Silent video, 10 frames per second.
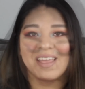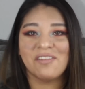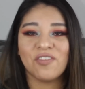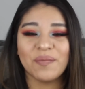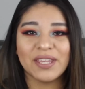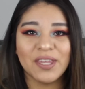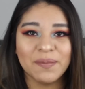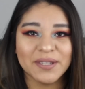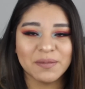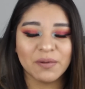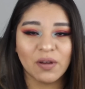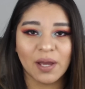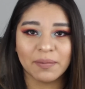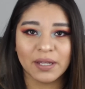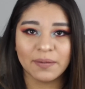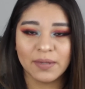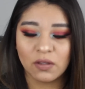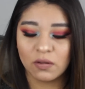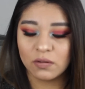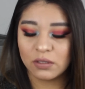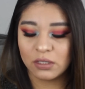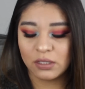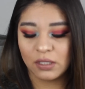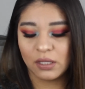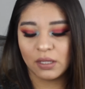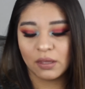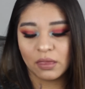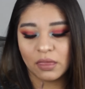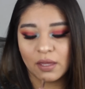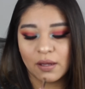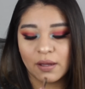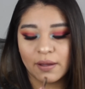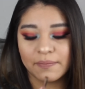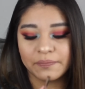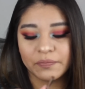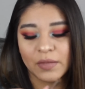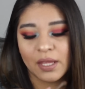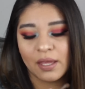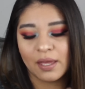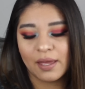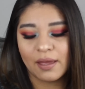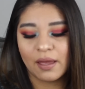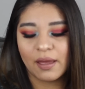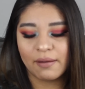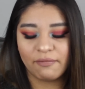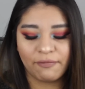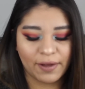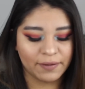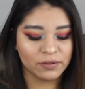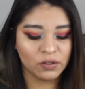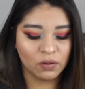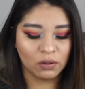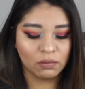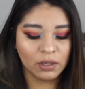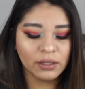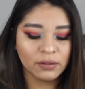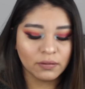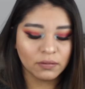And for my Cupid's bow, I'm going to be using the M521.